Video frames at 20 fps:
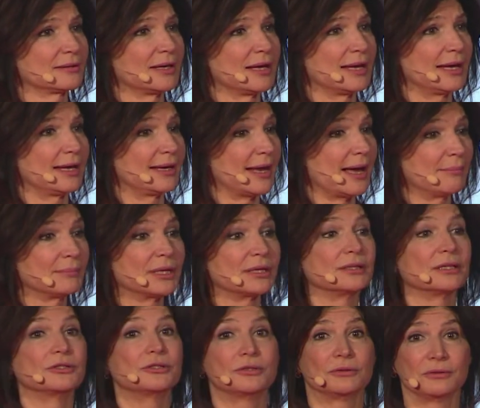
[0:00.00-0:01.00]
And I'm going
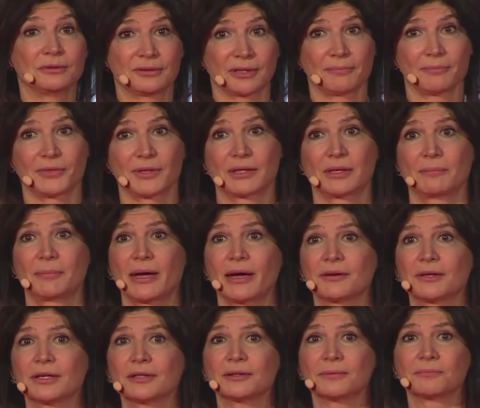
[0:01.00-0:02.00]
to do something
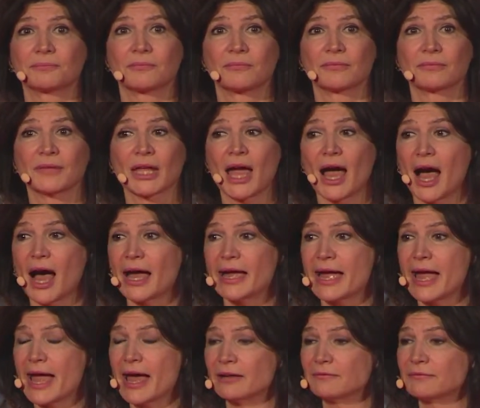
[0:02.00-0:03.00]
about it. I
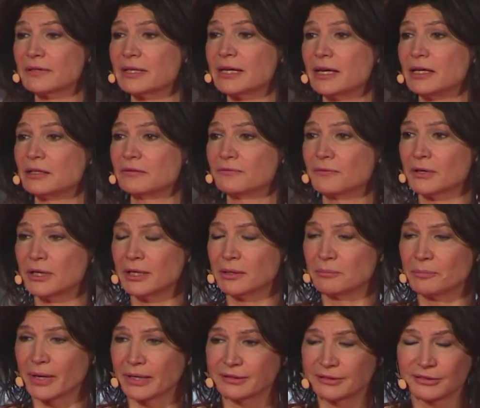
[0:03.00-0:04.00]
advocated for him
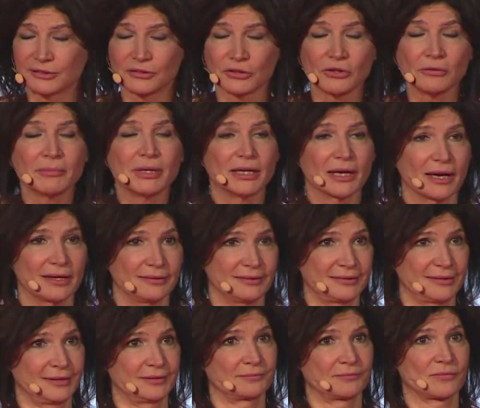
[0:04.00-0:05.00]
by
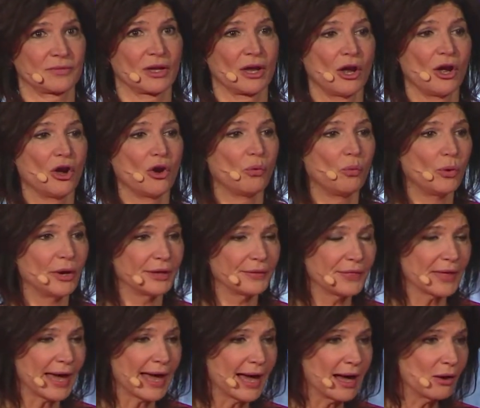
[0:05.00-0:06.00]
sermonizing with
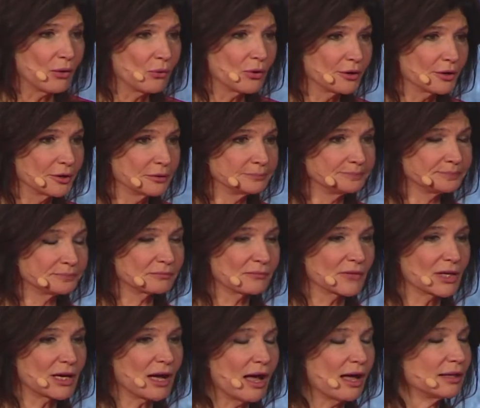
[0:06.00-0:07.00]
our
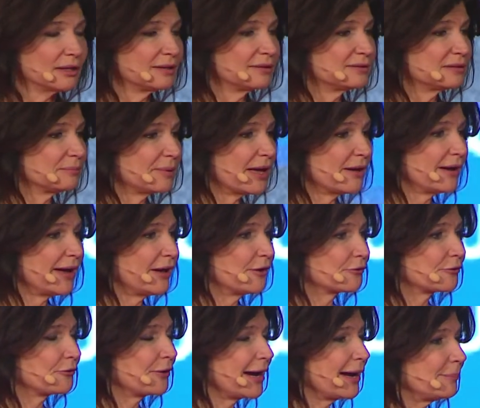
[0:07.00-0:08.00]
colleagues about how
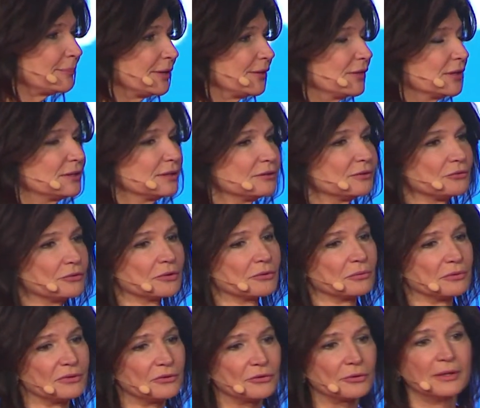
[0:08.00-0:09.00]
crappy the district
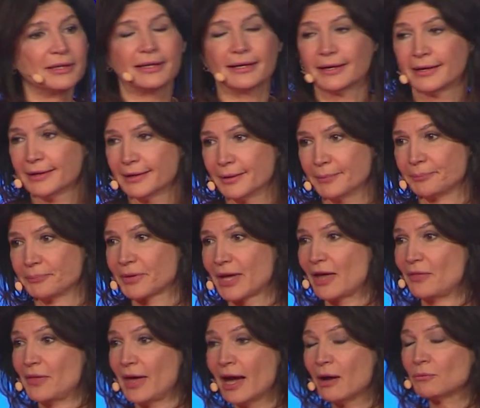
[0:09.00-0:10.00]
was treating him.
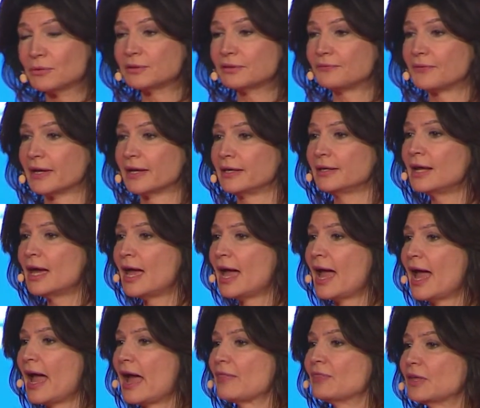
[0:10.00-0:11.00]
And that was fun.
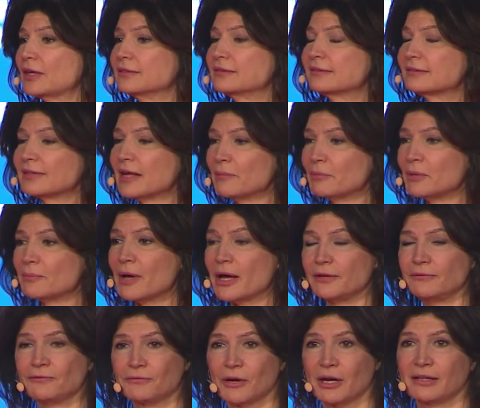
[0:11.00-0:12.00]
And then some of my
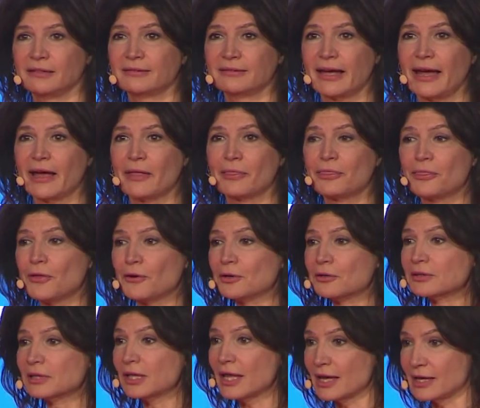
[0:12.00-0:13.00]
friends at
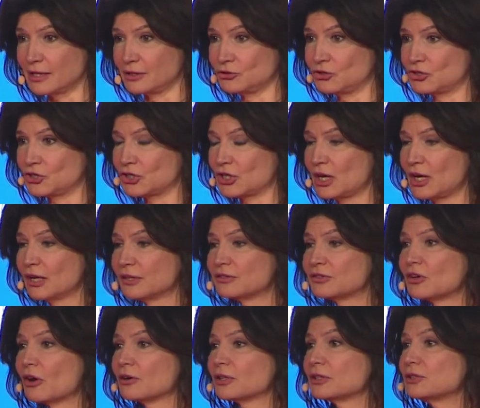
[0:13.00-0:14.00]
third lunch
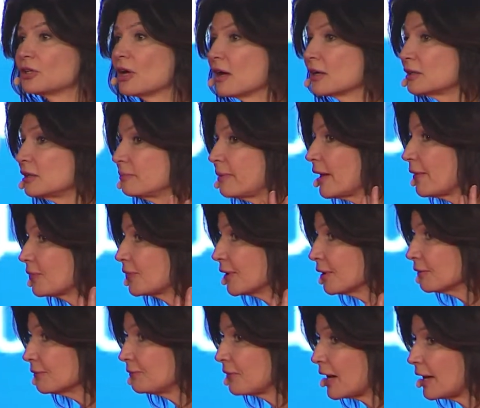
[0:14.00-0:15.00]
started talking about
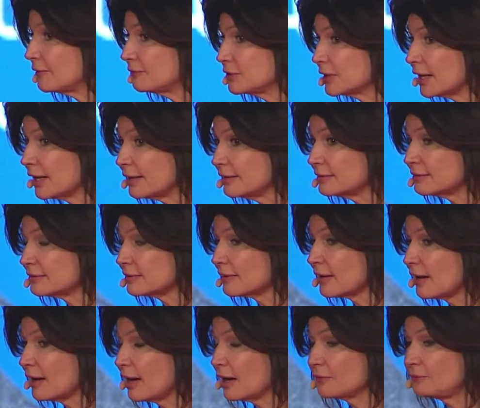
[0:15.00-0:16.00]
their 5 days
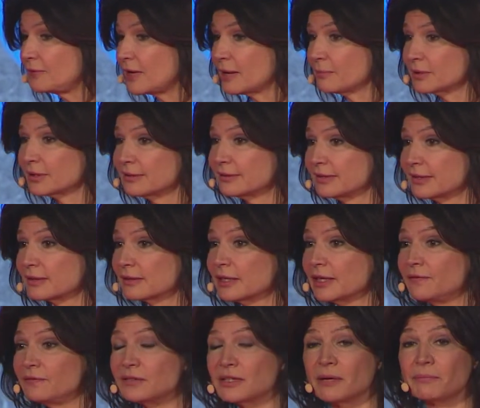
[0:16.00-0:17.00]
of family sick
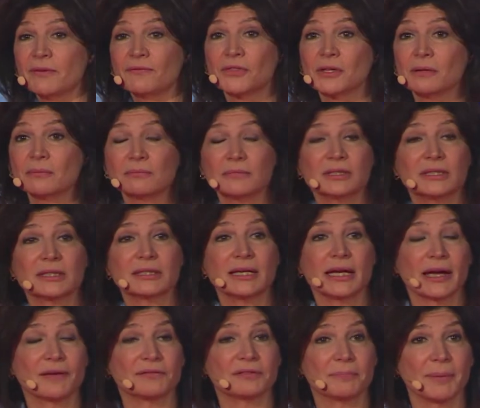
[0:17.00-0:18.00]
leave. Some of them didn't
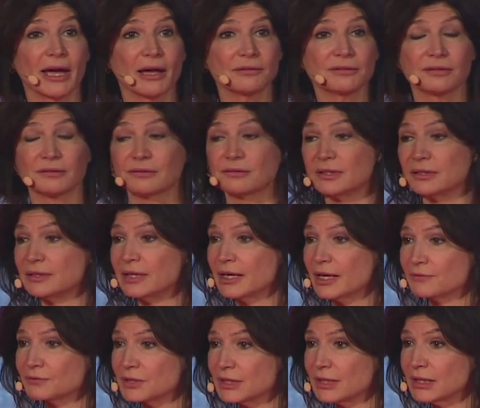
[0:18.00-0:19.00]
have spouses, didn't
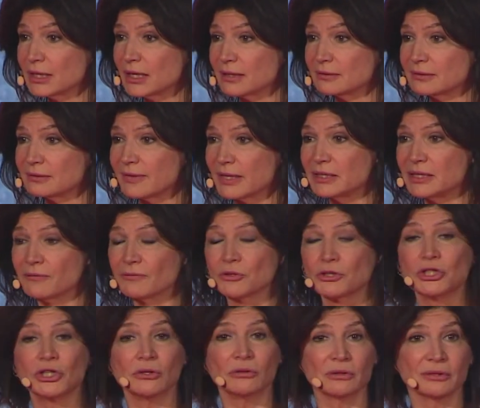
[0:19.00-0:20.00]
have kids. They never
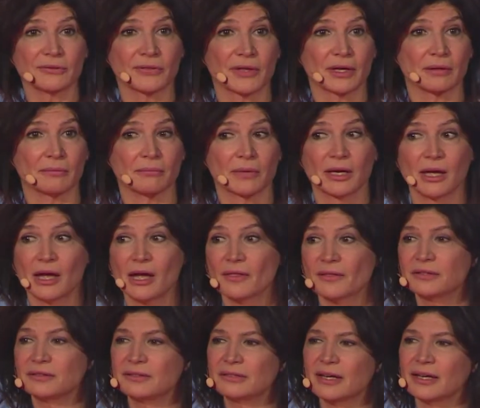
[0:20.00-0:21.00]
used them.
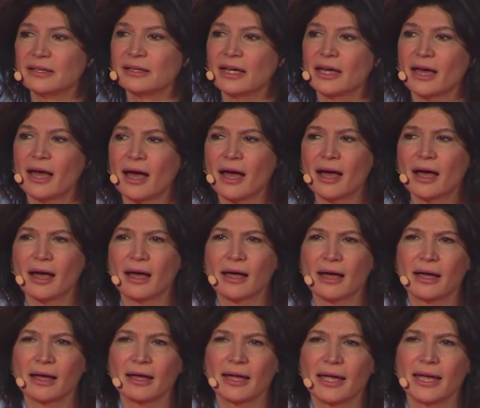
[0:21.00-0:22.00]
They said,
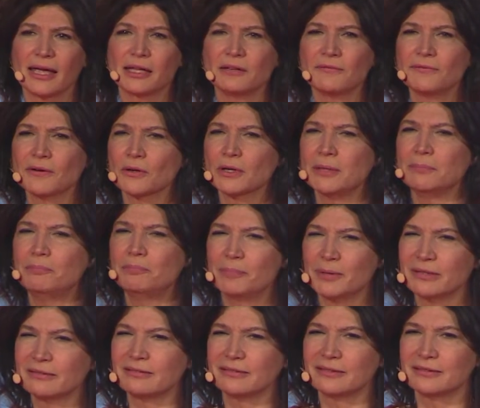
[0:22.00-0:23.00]
in a very
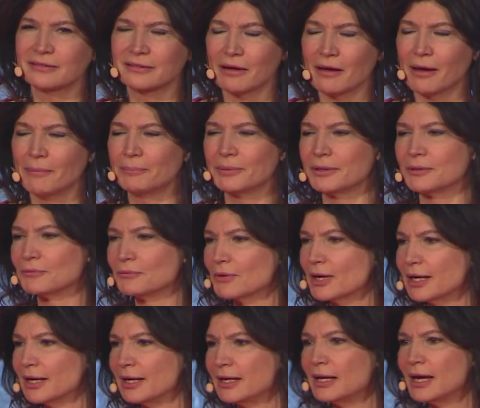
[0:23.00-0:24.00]
business competent
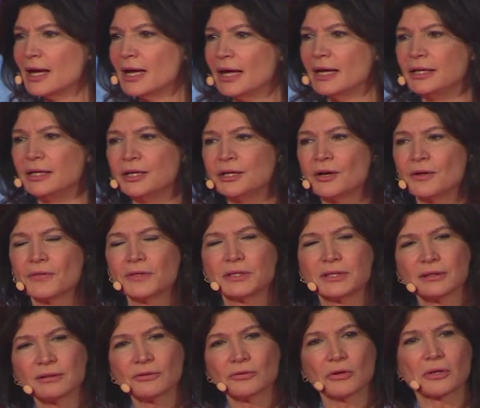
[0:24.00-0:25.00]
way, you know, the
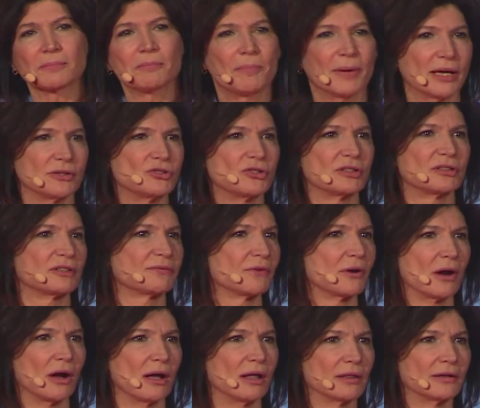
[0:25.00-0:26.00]
district budgets
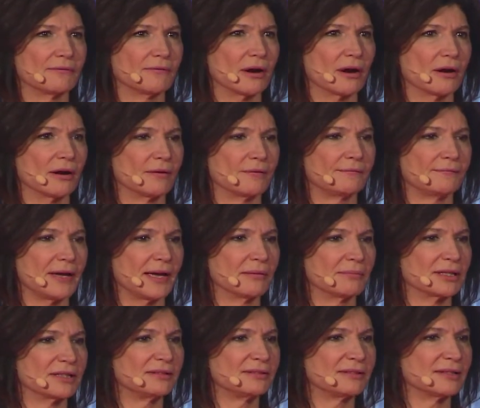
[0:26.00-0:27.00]
for all of our
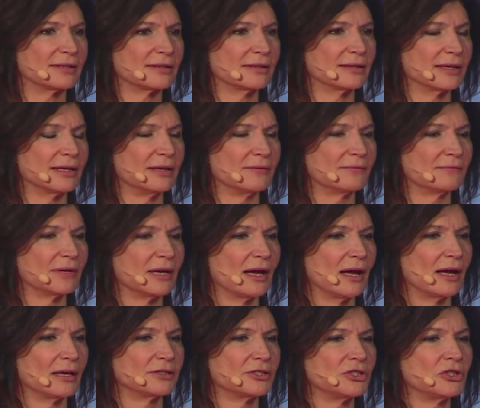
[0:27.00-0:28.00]
family sick leave.
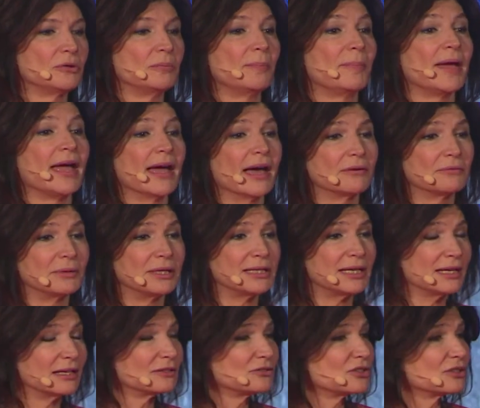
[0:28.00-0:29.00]
Too bad we
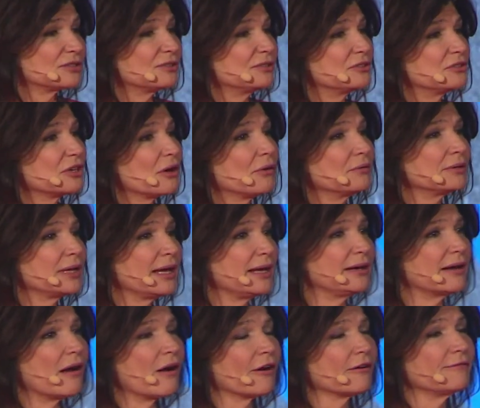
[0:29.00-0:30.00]
can't just donate
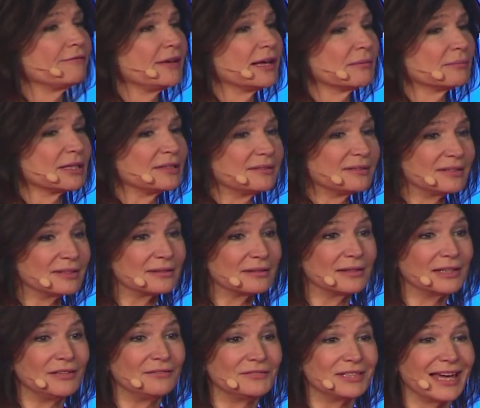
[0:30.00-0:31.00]
our family sick
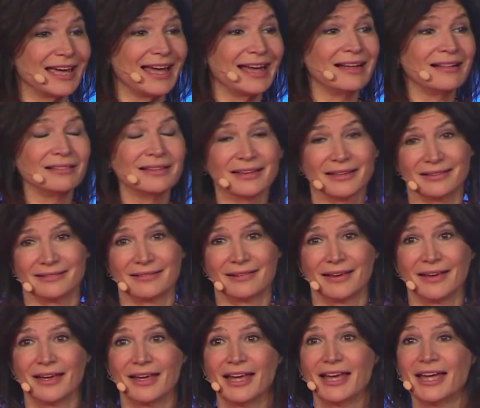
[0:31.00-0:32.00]
leave to Alan.
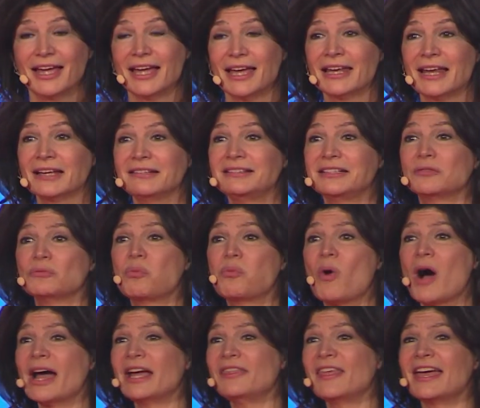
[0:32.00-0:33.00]
And I said,
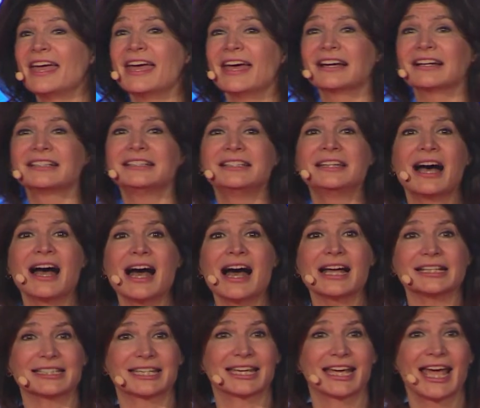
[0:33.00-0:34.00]
why the heck
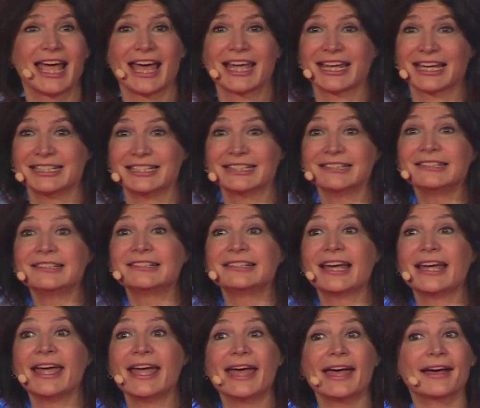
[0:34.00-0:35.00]
not? And I didn't
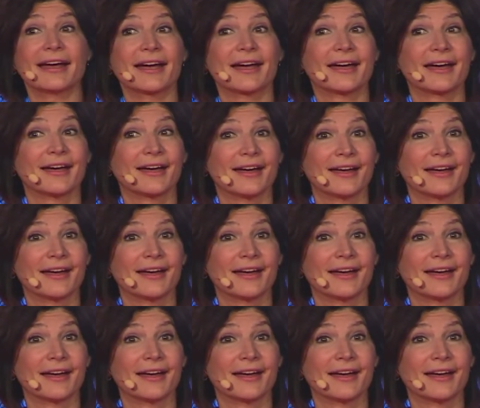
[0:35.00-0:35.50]
say heck.